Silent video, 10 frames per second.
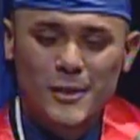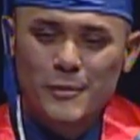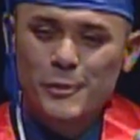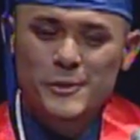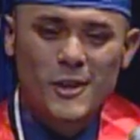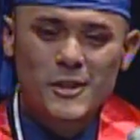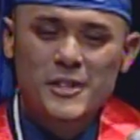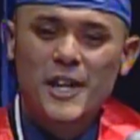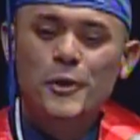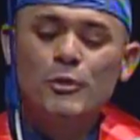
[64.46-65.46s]
For as long as
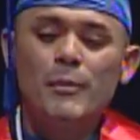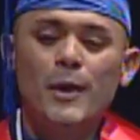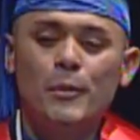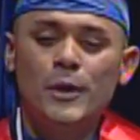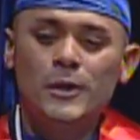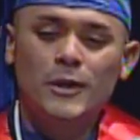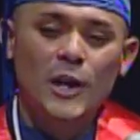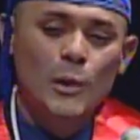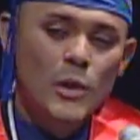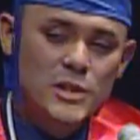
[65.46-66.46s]
I can remember, I
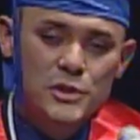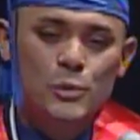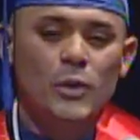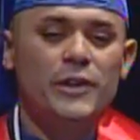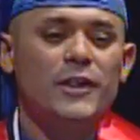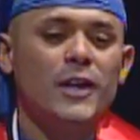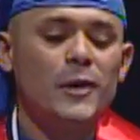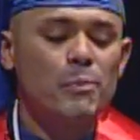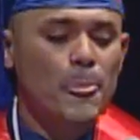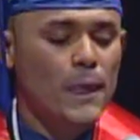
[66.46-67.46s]
only wanted to do one
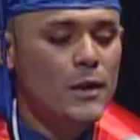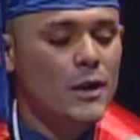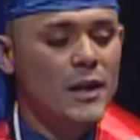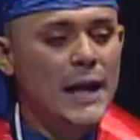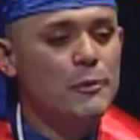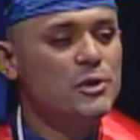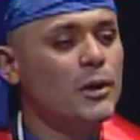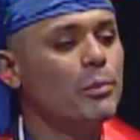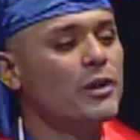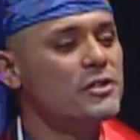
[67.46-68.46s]
thing, and that was to be
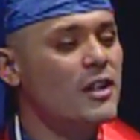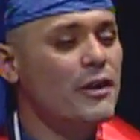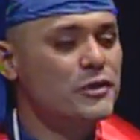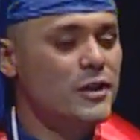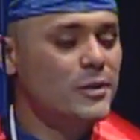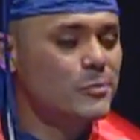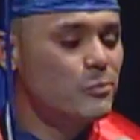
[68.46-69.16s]
a police officer.